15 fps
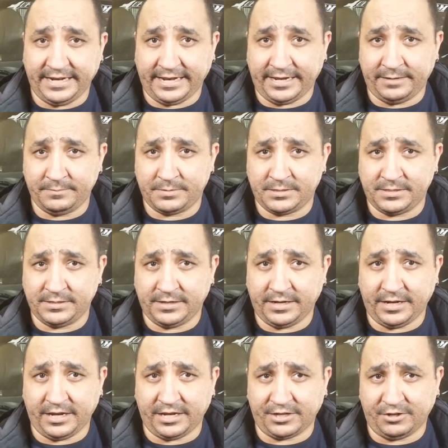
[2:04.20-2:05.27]
amps,
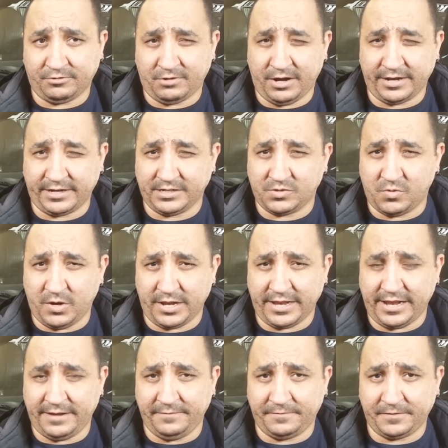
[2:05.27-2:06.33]
and you're running a 20
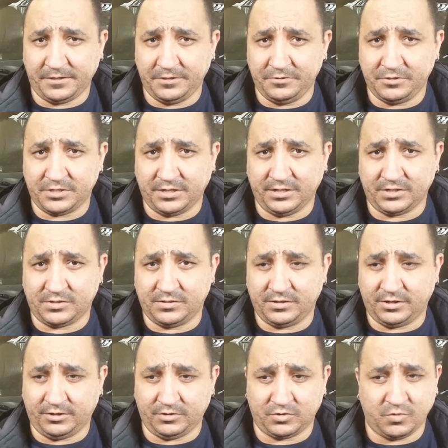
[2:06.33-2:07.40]
amp fuse and
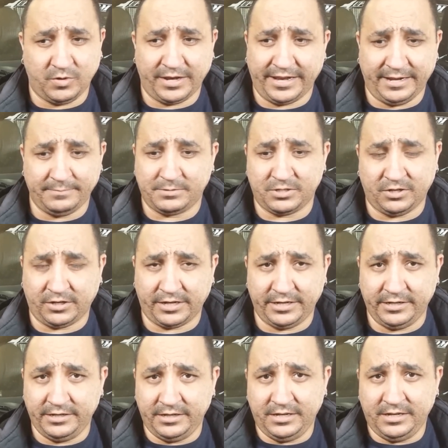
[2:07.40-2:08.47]
a 20 amp
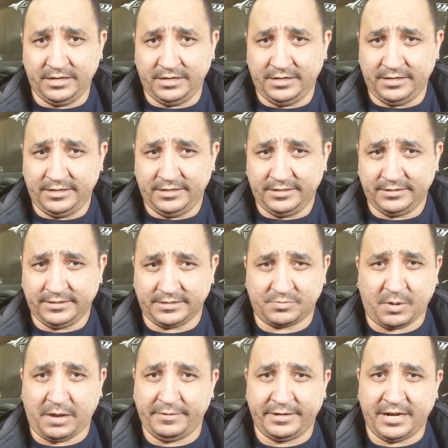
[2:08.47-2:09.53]
circuit. That's
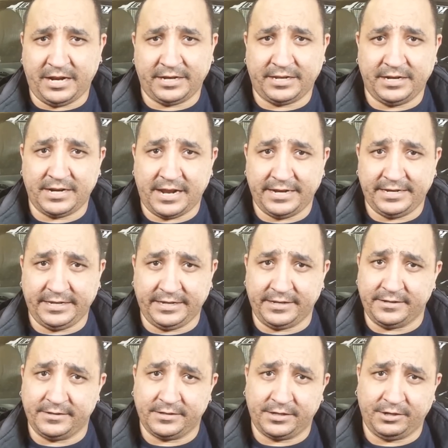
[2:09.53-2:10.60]
probably not a good idea.
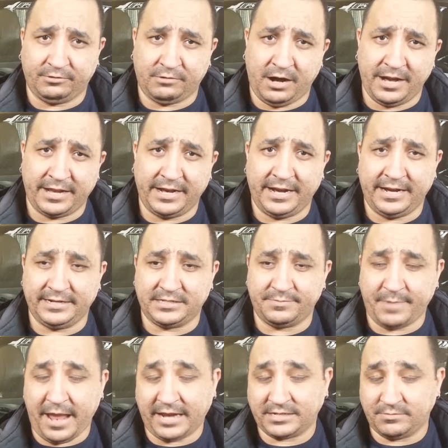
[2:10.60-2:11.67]
You're running it at its
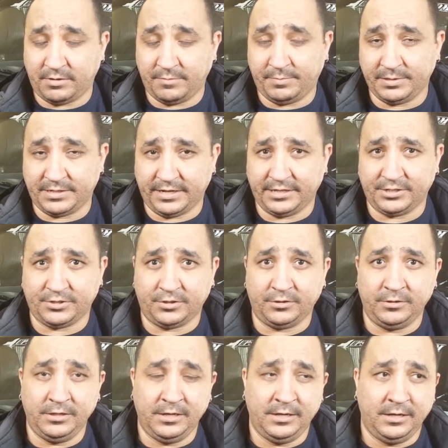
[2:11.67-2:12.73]
maximum
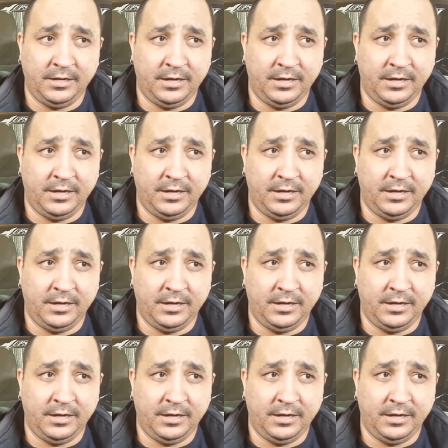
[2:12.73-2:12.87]
potential.